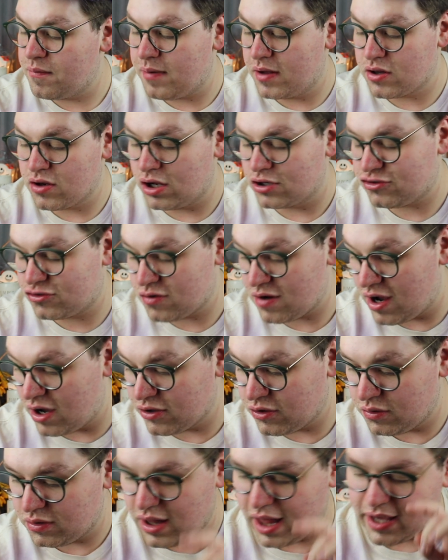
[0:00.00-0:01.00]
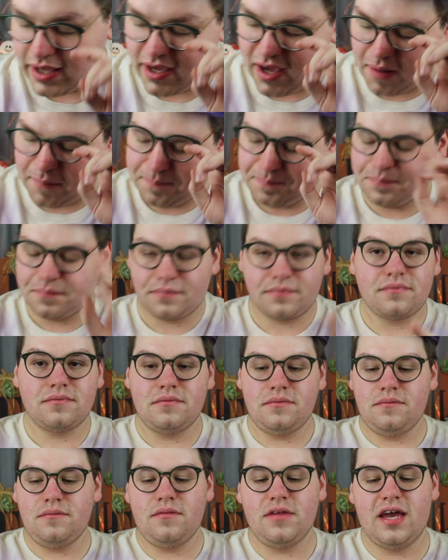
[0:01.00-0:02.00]
but not sure how you like it,
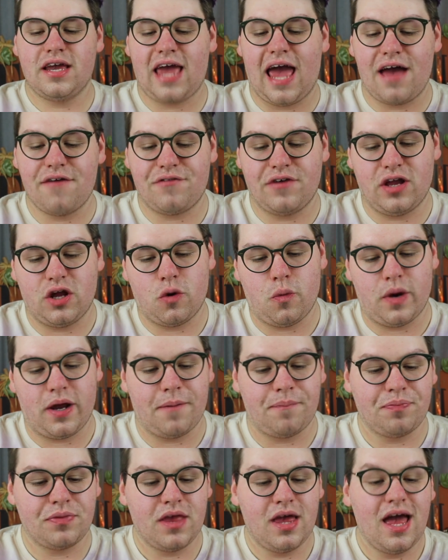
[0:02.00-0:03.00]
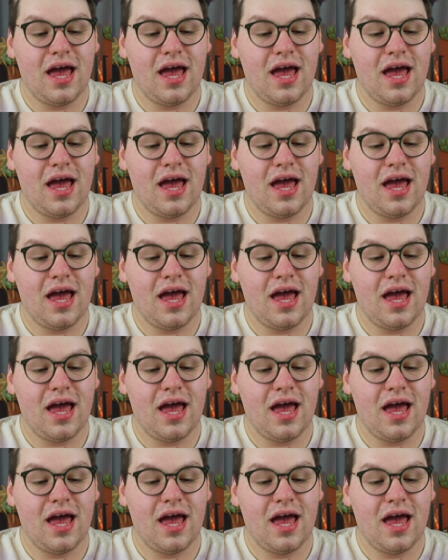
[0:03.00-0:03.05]
Caffeine Queen.